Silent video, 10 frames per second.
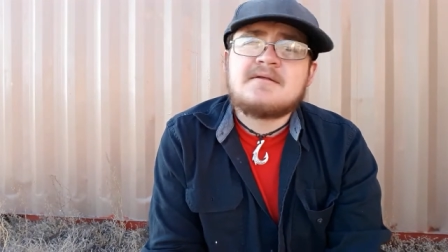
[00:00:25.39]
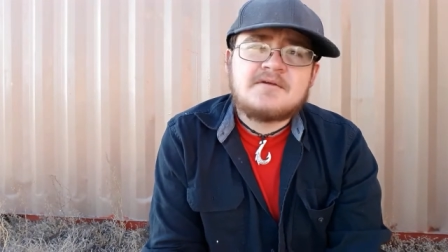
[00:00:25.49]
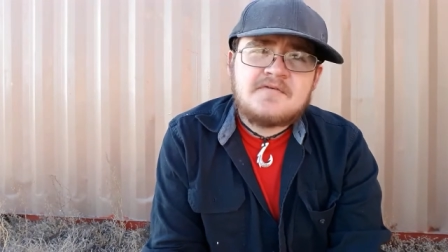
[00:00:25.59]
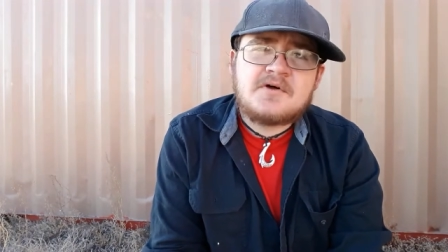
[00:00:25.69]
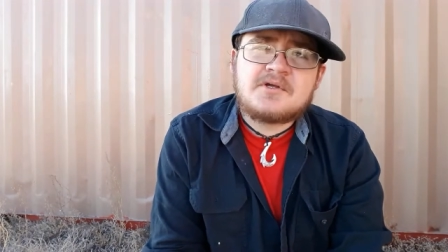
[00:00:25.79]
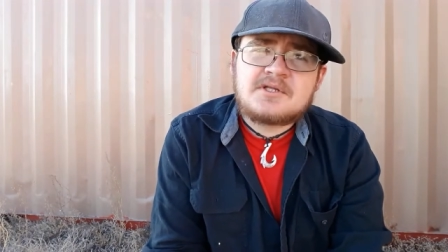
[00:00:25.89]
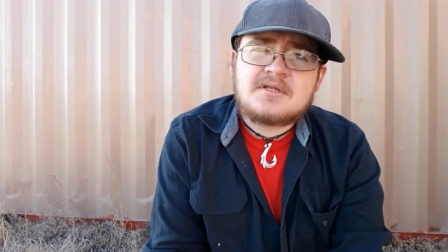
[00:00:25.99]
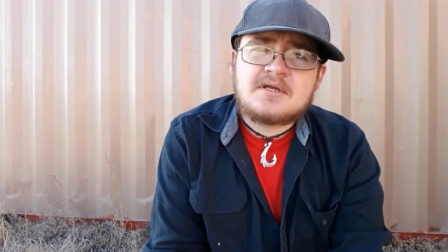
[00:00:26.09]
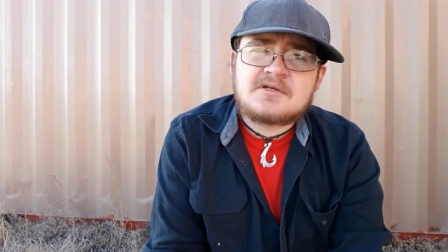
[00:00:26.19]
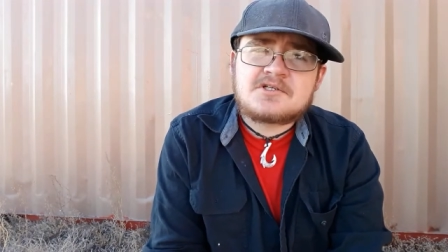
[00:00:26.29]
it felt good to
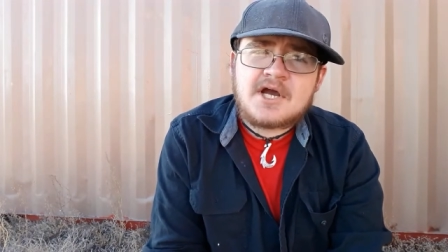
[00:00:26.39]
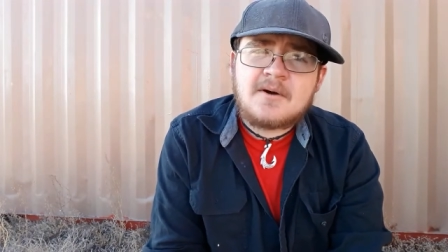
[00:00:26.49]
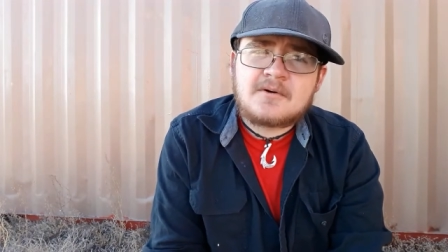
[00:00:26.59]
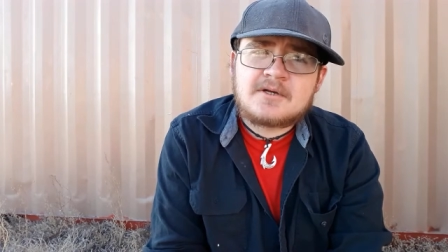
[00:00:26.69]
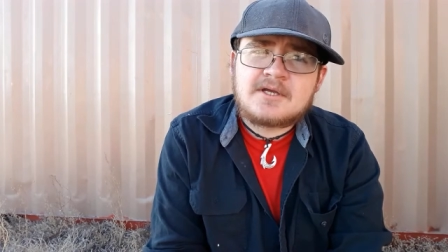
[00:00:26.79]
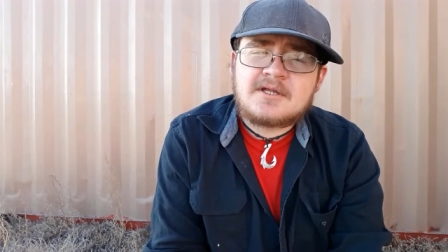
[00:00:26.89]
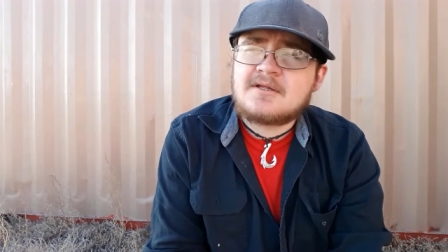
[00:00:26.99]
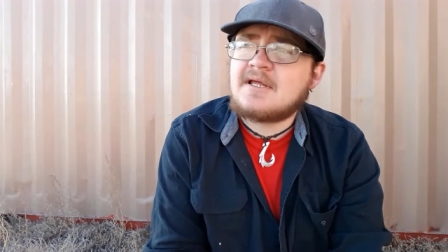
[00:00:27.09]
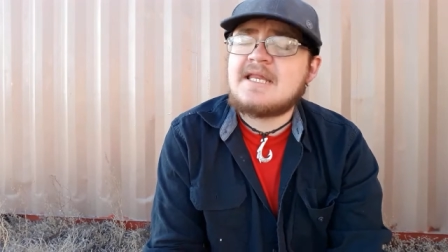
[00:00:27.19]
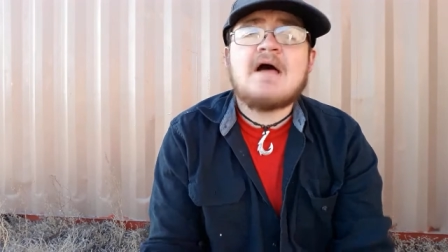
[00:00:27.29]
take a shower again.
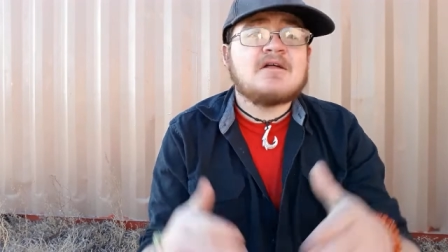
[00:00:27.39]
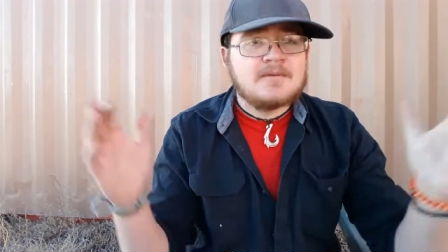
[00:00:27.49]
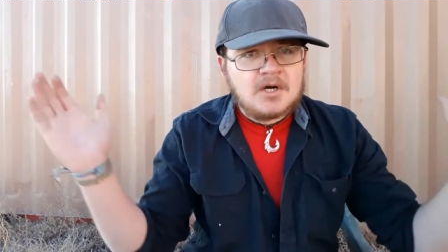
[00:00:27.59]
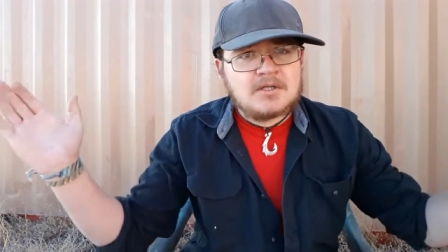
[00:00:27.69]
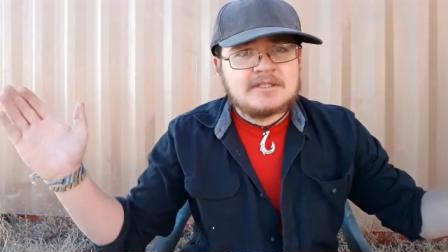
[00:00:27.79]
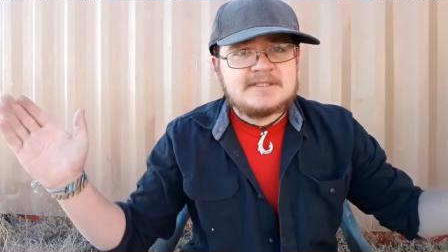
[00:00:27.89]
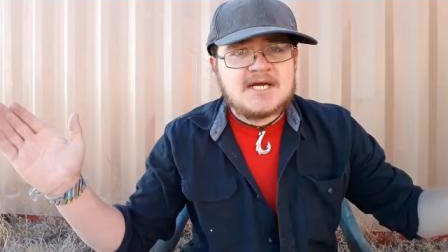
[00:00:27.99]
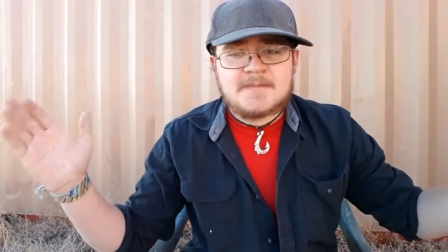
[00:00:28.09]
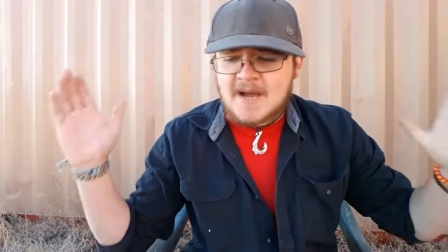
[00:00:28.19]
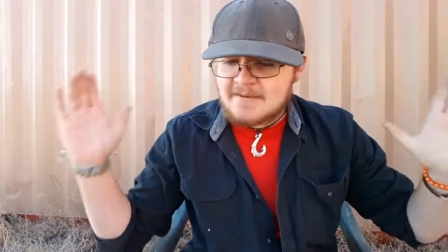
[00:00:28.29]
And now that I'm all cleaned
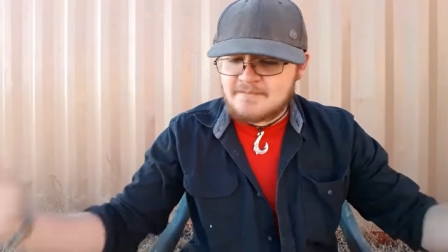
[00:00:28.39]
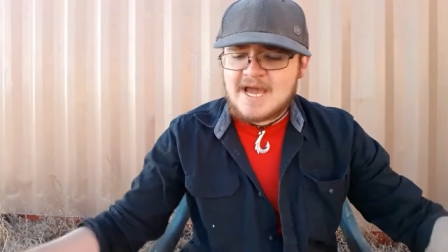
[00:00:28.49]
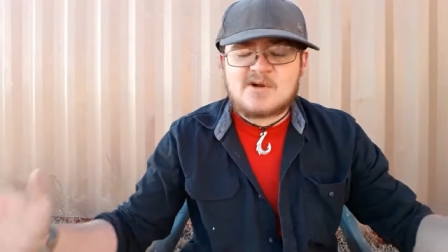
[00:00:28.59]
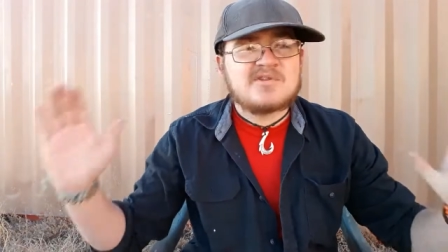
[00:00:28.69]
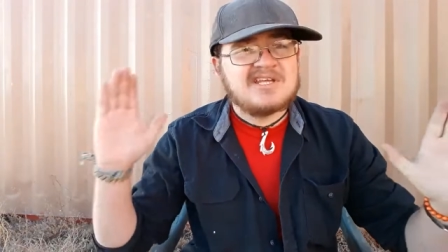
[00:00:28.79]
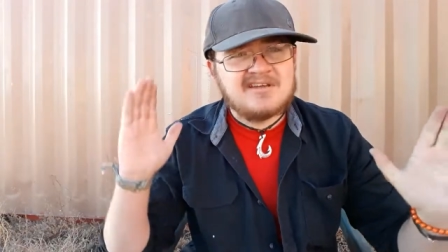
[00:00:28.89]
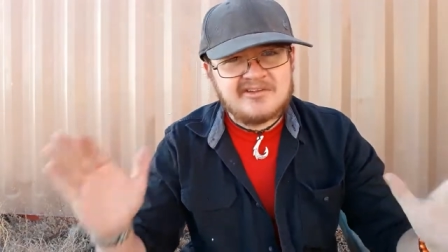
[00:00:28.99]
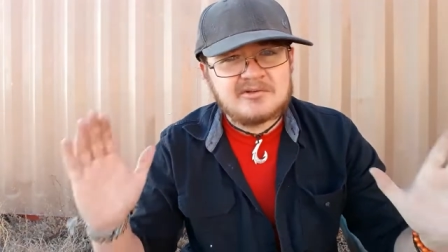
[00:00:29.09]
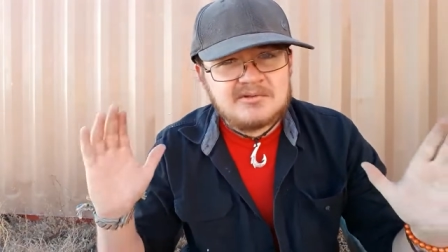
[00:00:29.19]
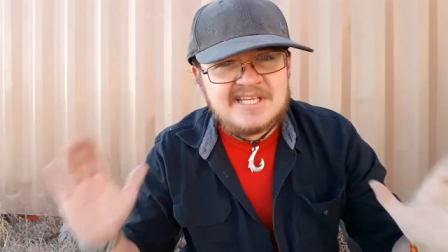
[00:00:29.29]
up, I'm back with
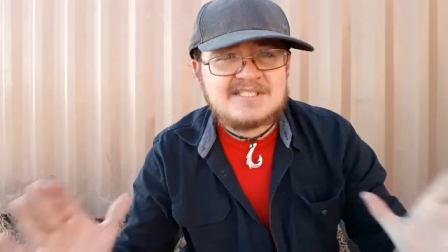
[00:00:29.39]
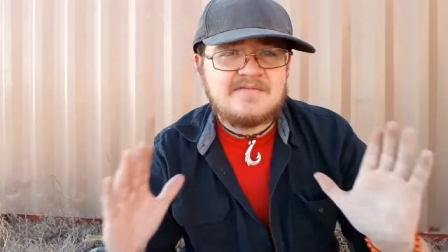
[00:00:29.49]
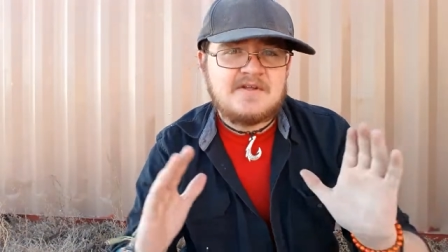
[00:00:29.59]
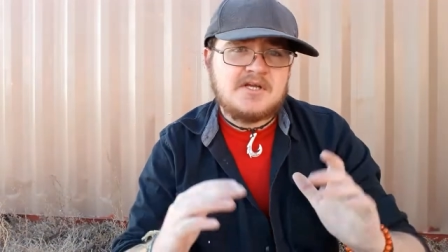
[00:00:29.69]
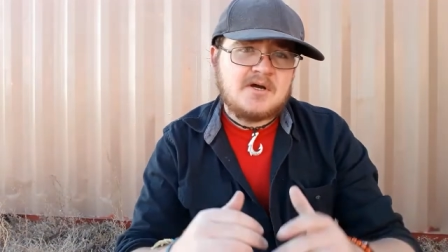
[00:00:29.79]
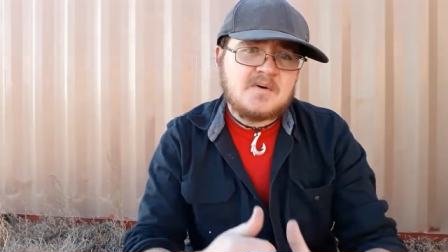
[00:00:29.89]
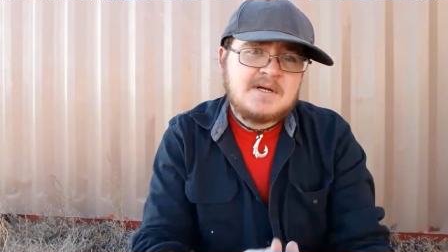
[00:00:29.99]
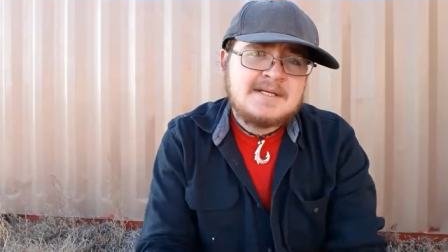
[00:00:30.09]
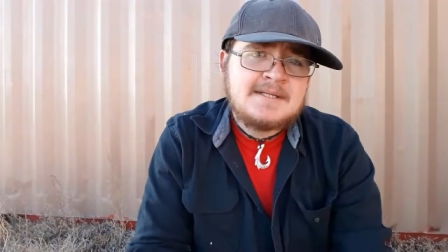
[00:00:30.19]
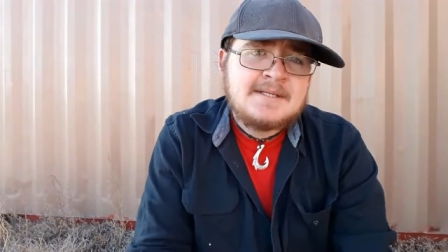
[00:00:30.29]
another list video.
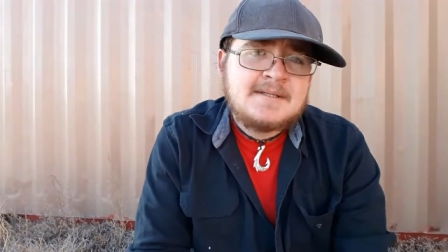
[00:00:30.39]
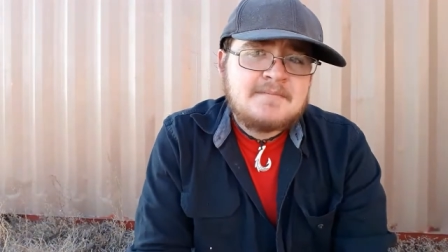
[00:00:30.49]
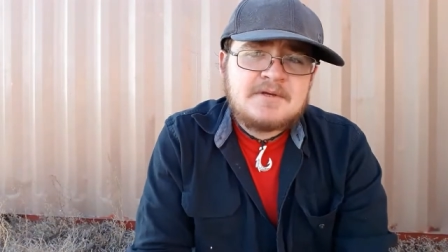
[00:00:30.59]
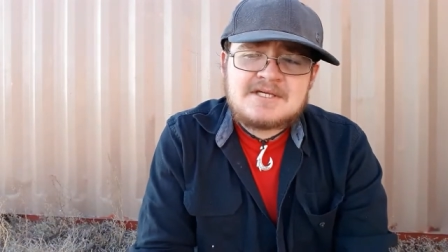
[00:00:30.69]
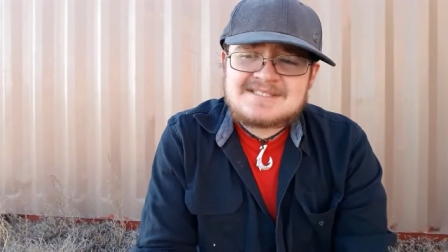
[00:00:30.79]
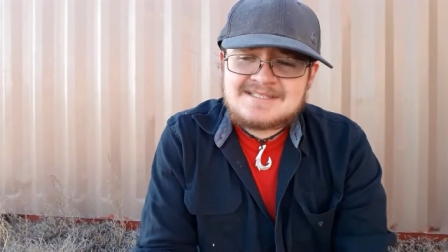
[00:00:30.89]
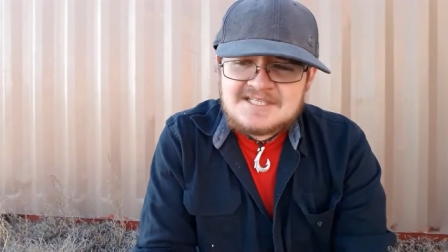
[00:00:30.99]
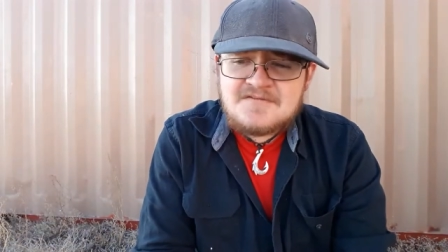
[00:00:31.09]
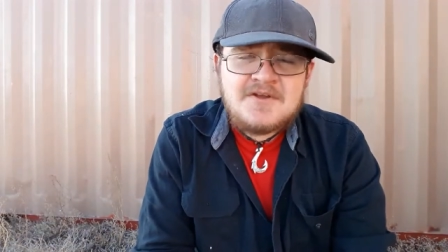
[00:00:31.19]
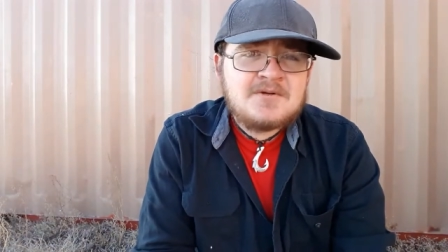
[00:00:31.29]
Because
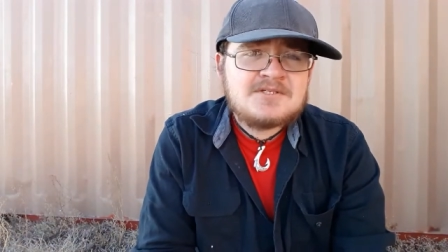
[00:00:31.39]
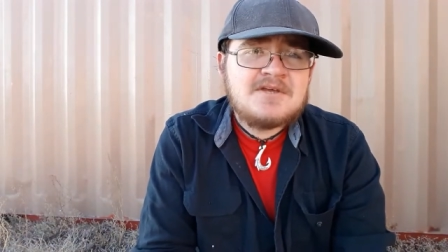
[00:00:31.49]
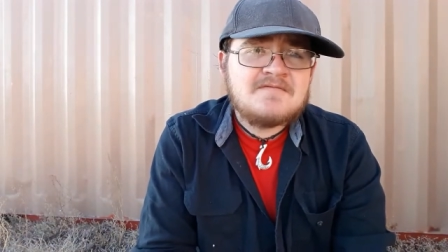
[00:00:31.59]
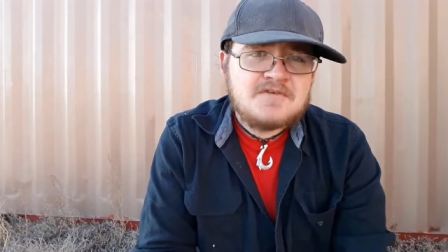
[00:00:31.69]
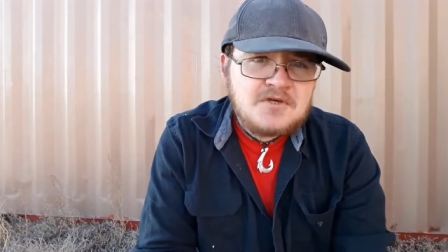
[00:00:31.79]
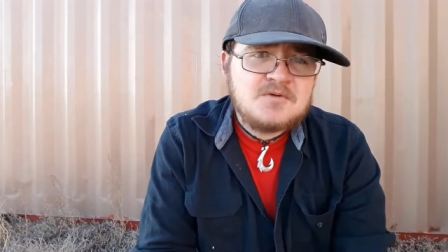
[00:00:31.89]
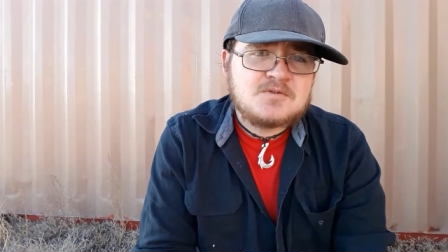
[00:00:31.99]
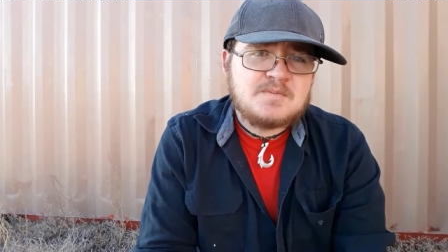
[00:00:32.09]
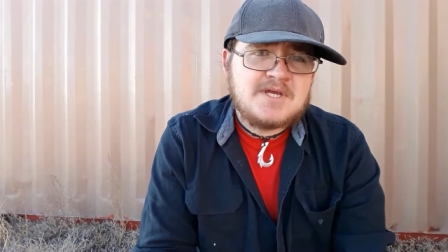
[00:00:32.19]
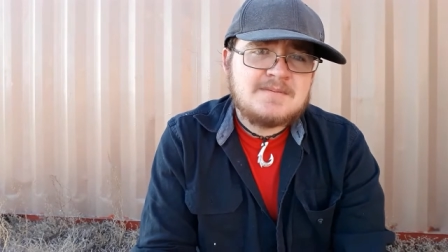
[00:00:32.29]
list videos get
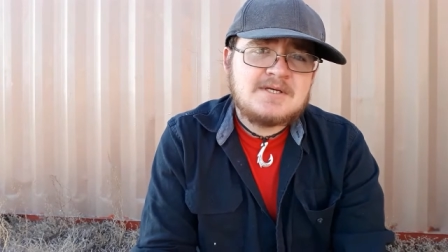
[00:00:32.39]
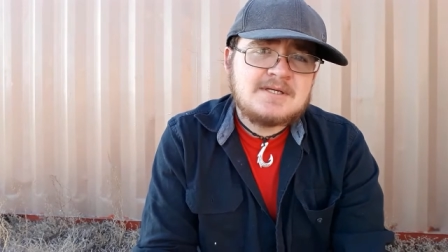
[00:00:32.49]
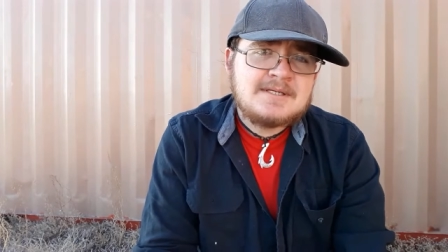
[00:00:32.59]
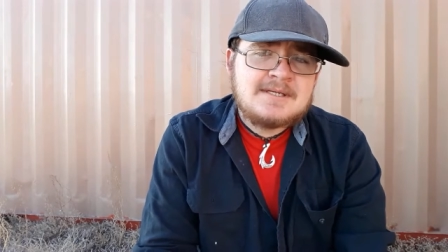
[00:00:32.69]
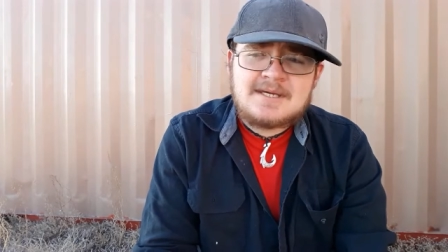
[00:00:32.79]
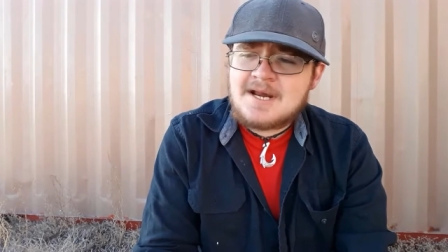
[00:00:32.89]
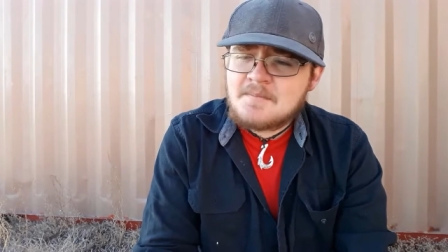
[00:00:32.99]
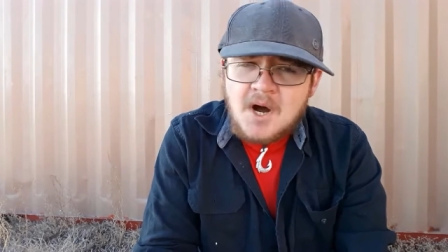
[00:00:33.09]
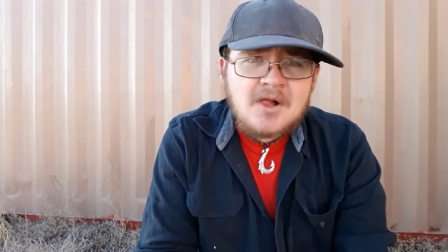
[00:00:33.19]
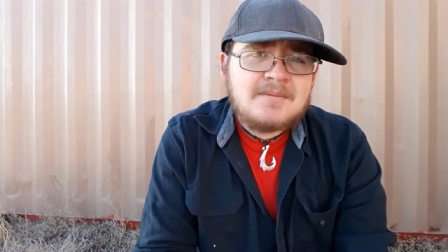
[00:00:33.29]
views, baby. And
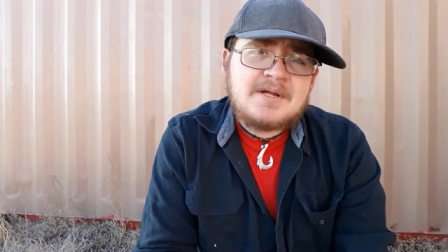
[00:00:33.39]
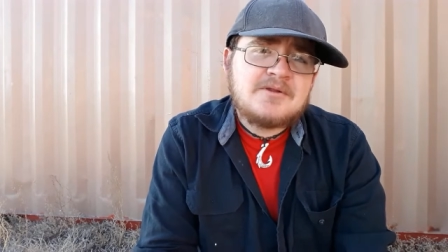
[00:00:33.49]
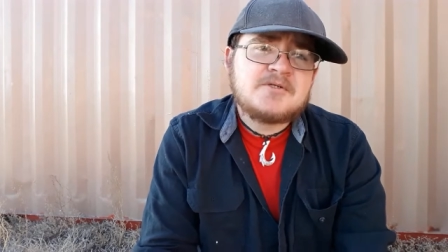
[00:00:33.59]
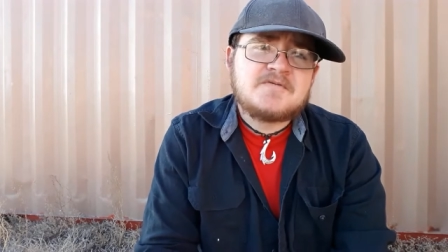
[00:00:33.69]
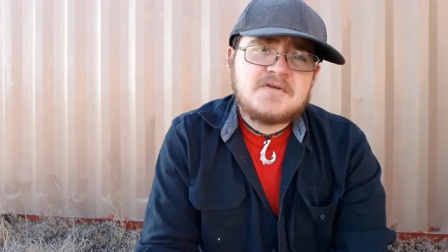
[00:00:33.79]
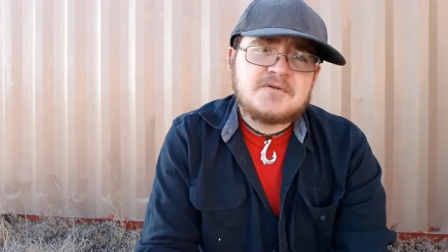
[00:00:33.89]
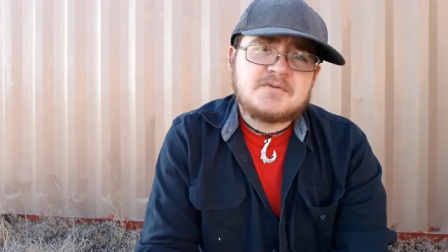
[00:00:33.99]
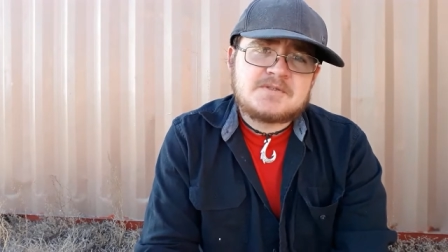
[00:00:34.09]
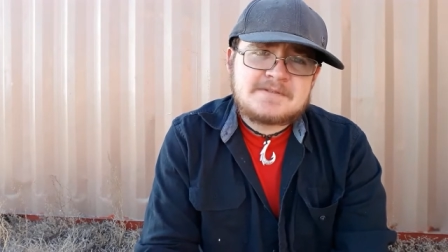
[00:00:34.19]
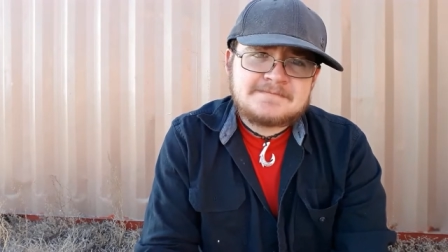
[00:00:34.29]
I'm all about those
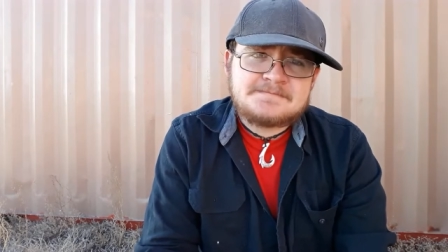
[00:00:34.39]
views.